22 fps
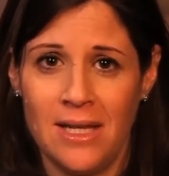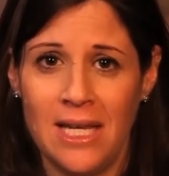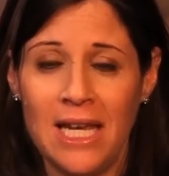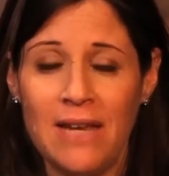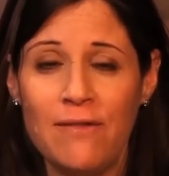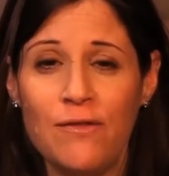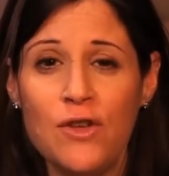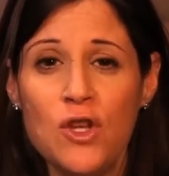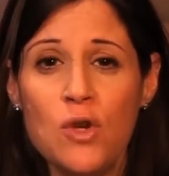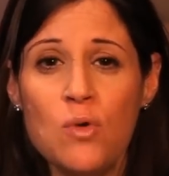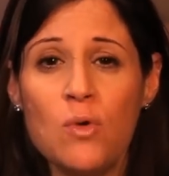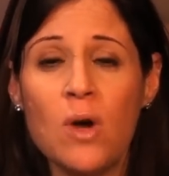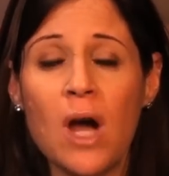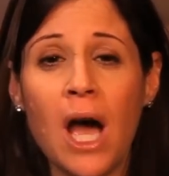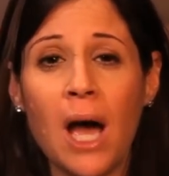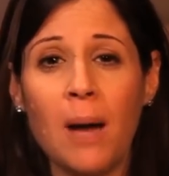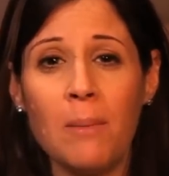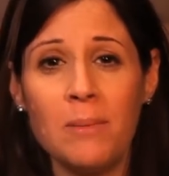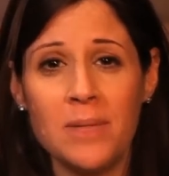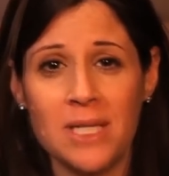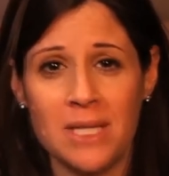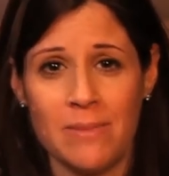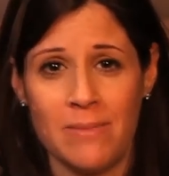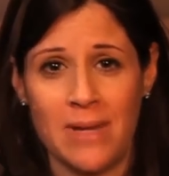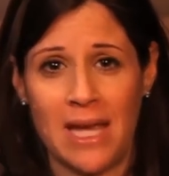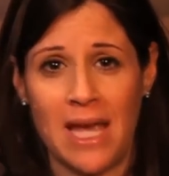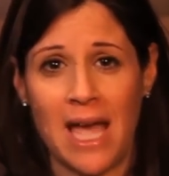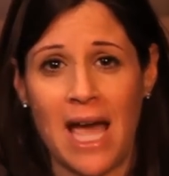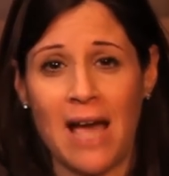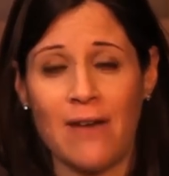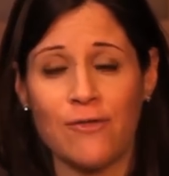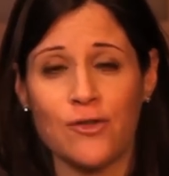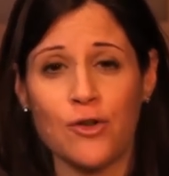If you come to me
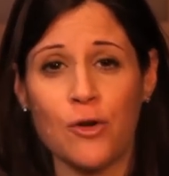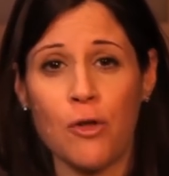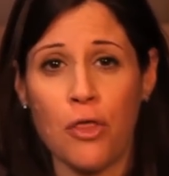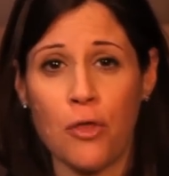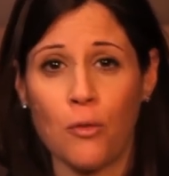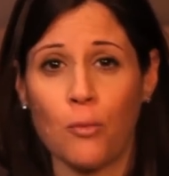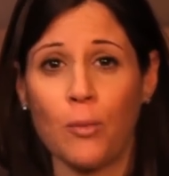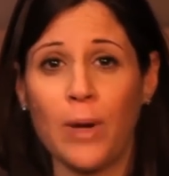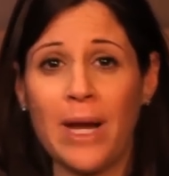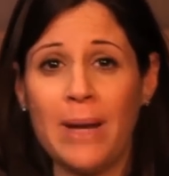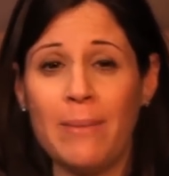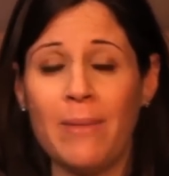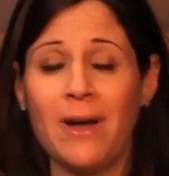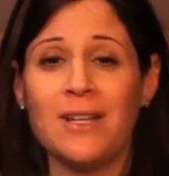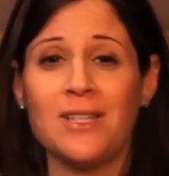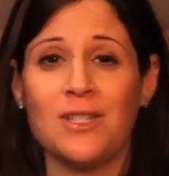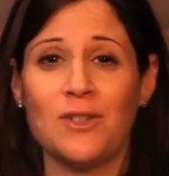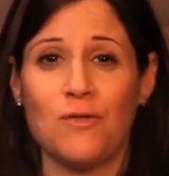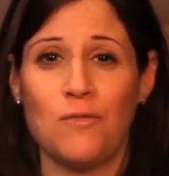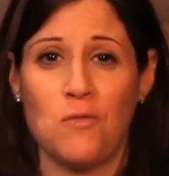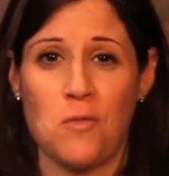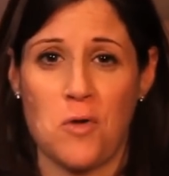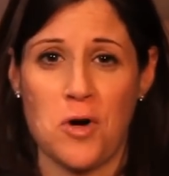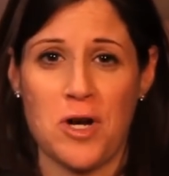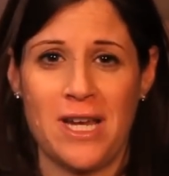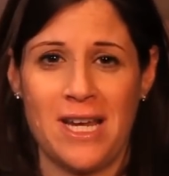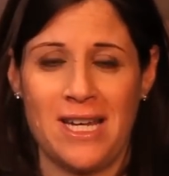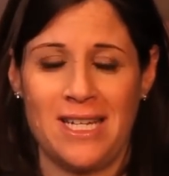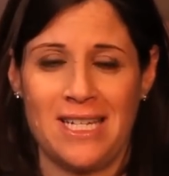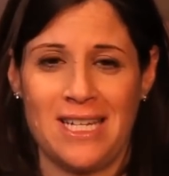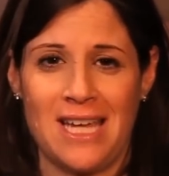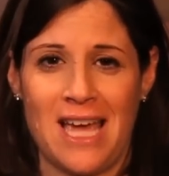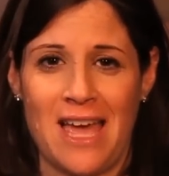after 3 months of
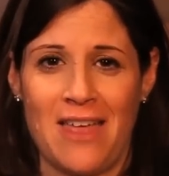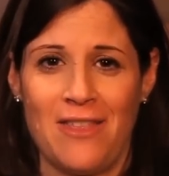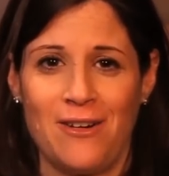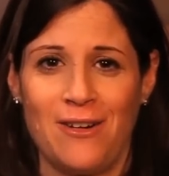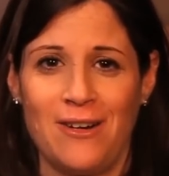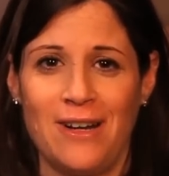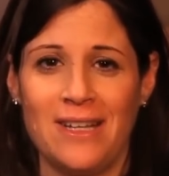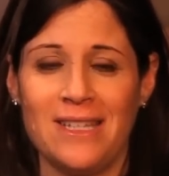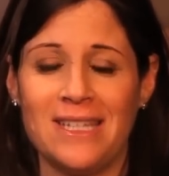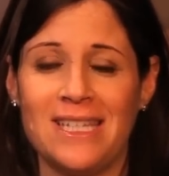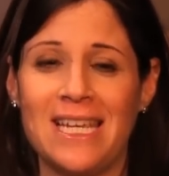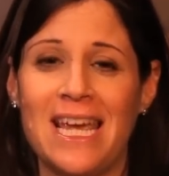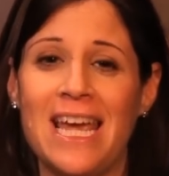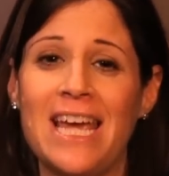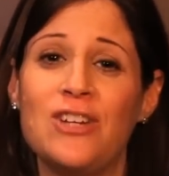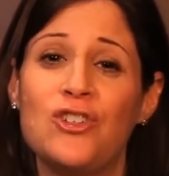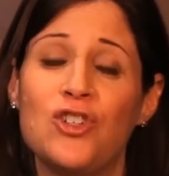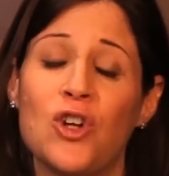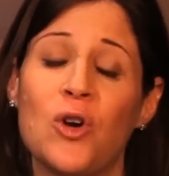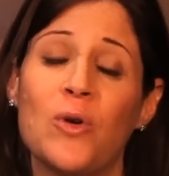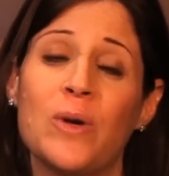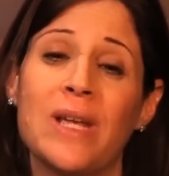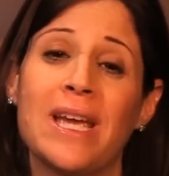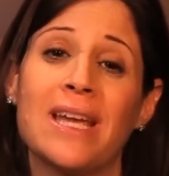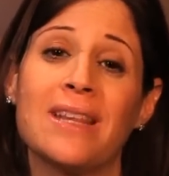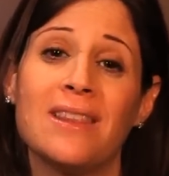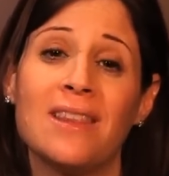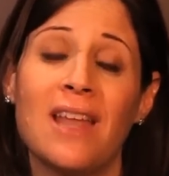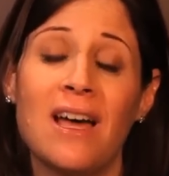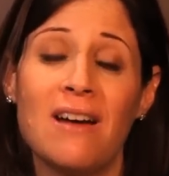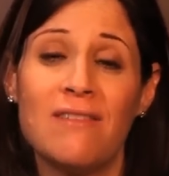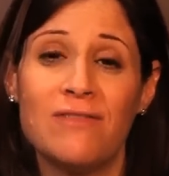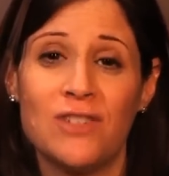working together and say, hey, Jody, I'd
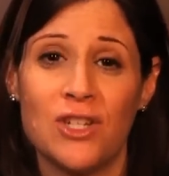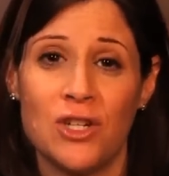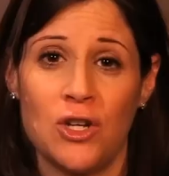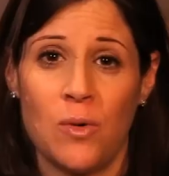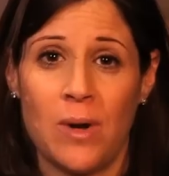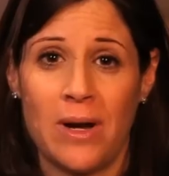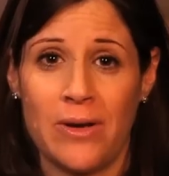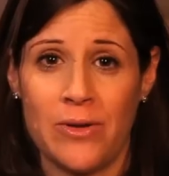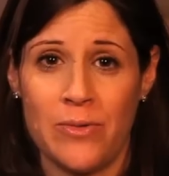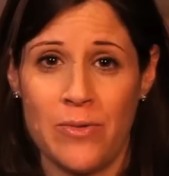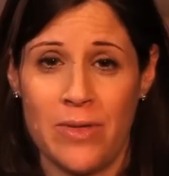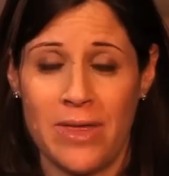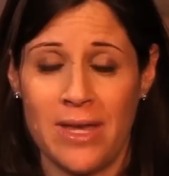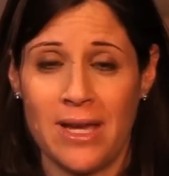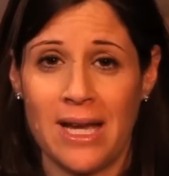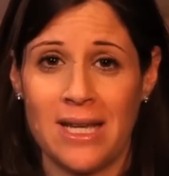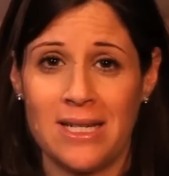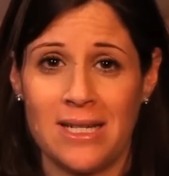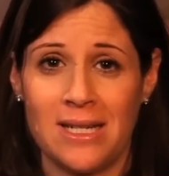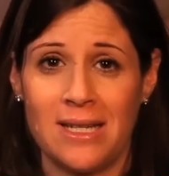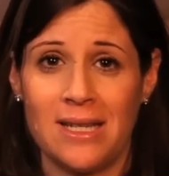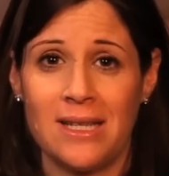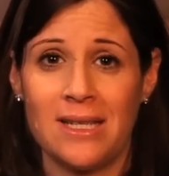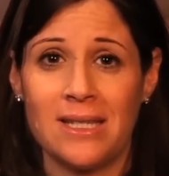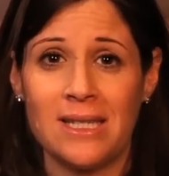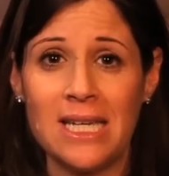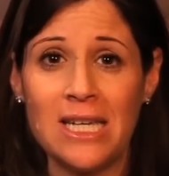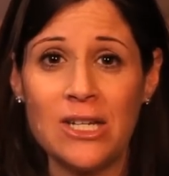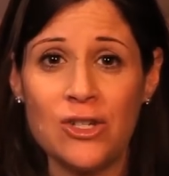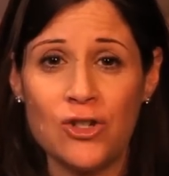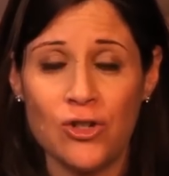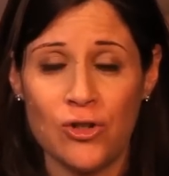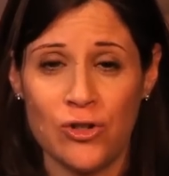love to know how you think I did in this
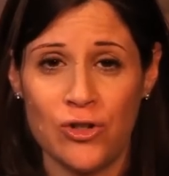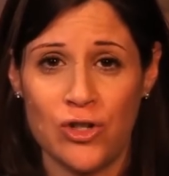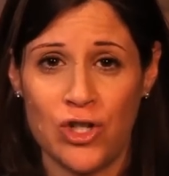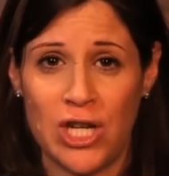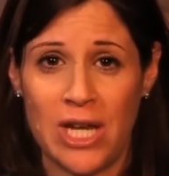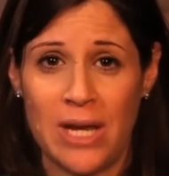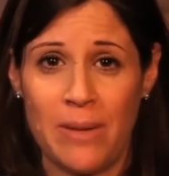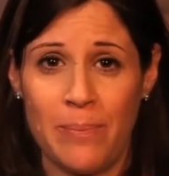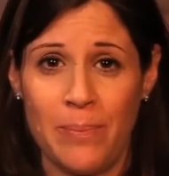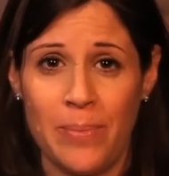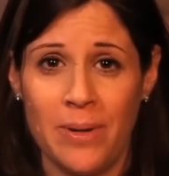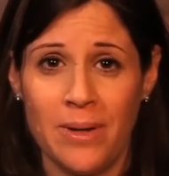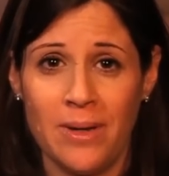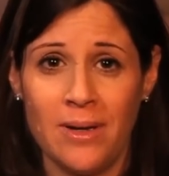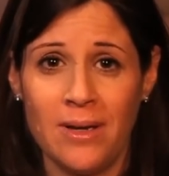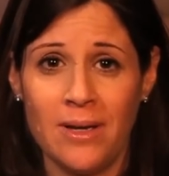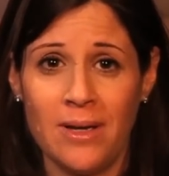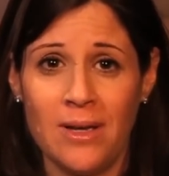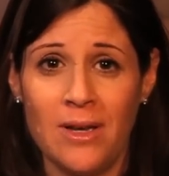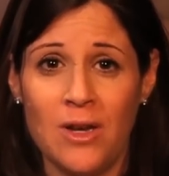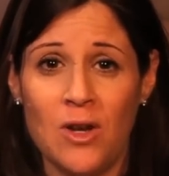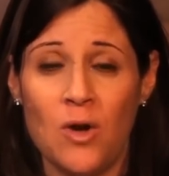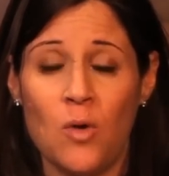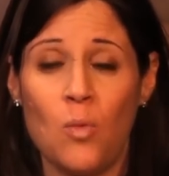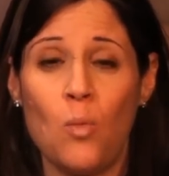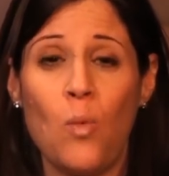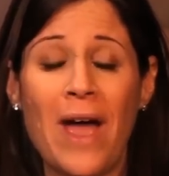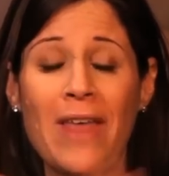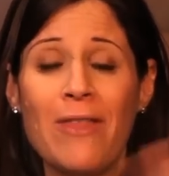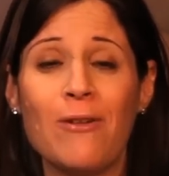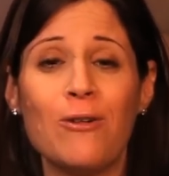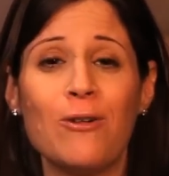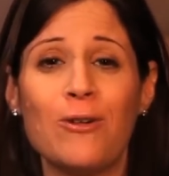internship,
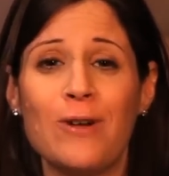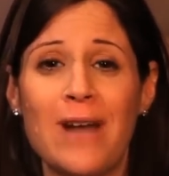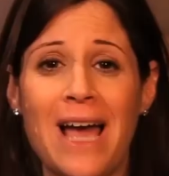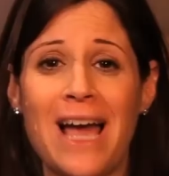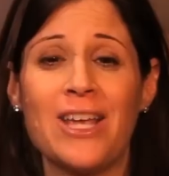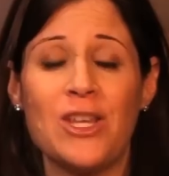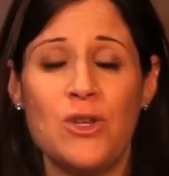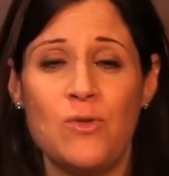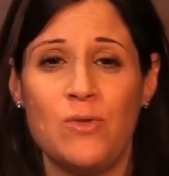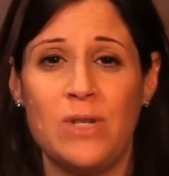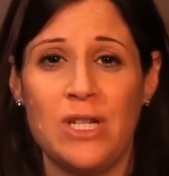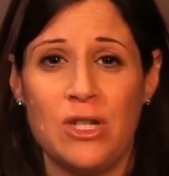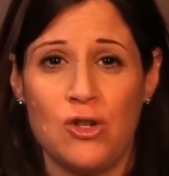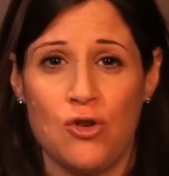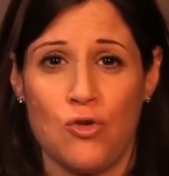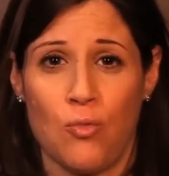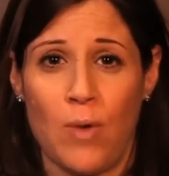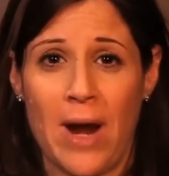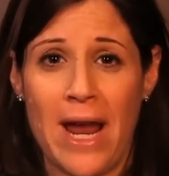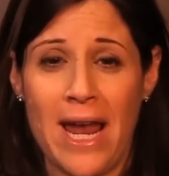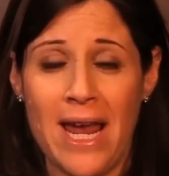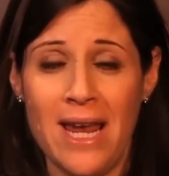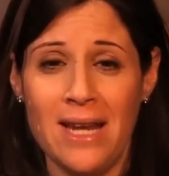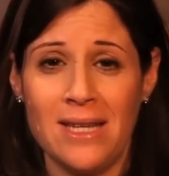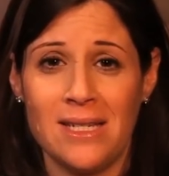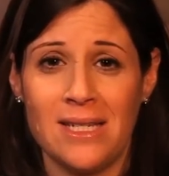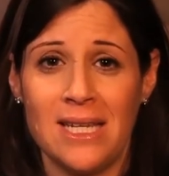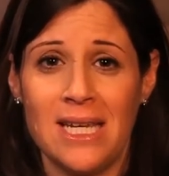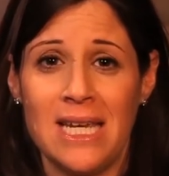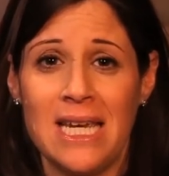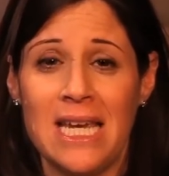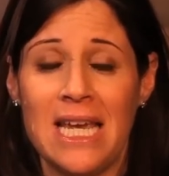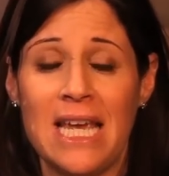whether or not you did great,
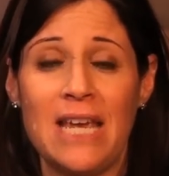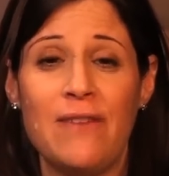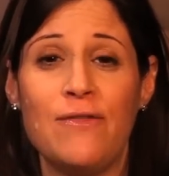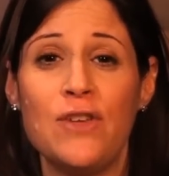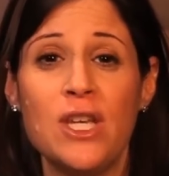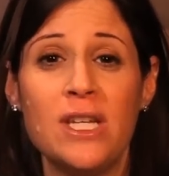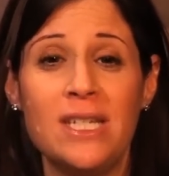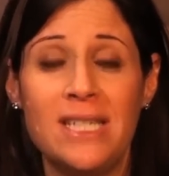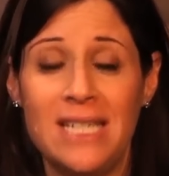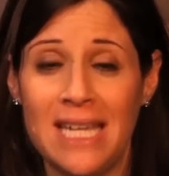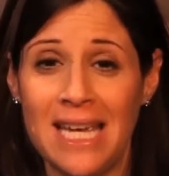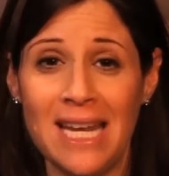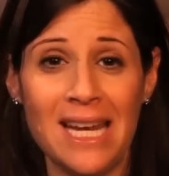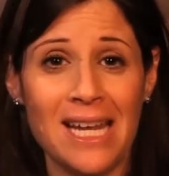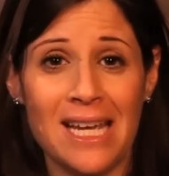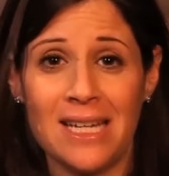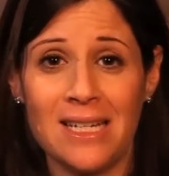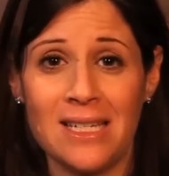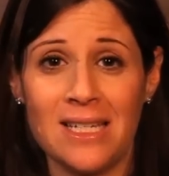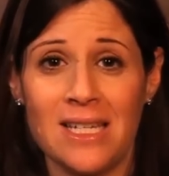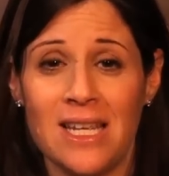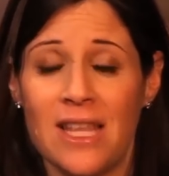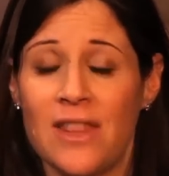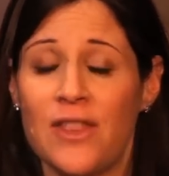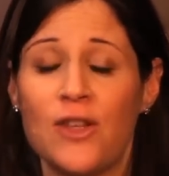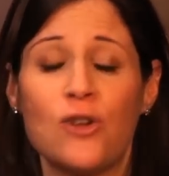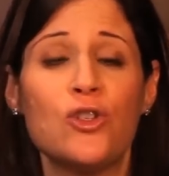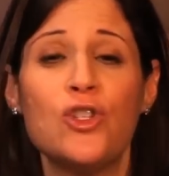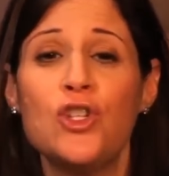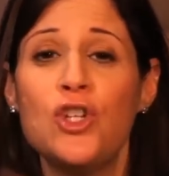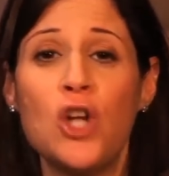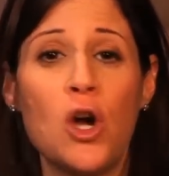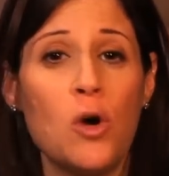if you didn't,
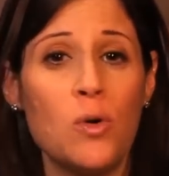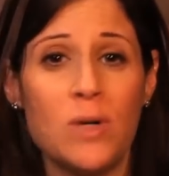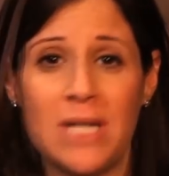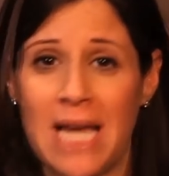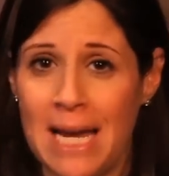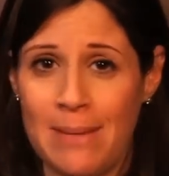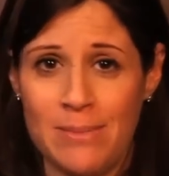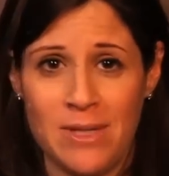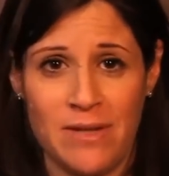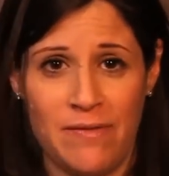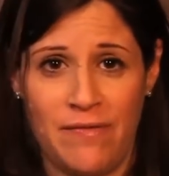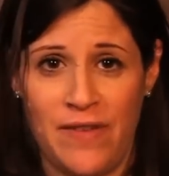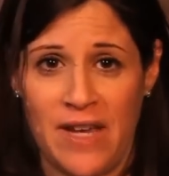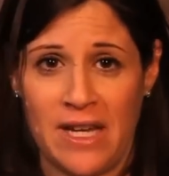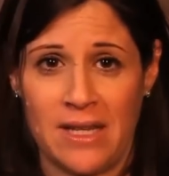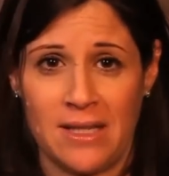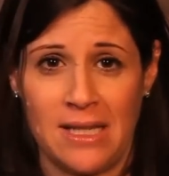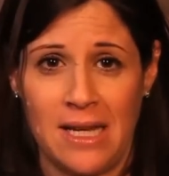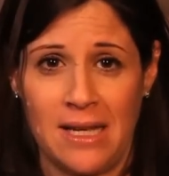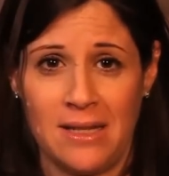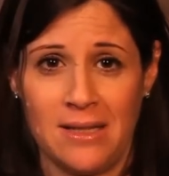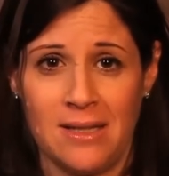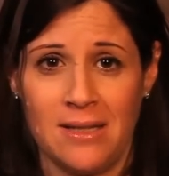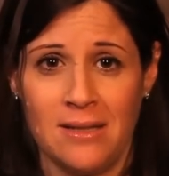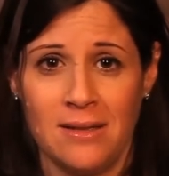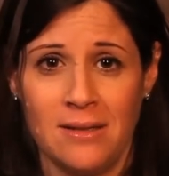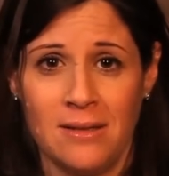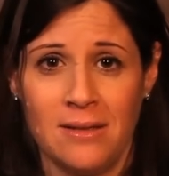there's no time to fix it.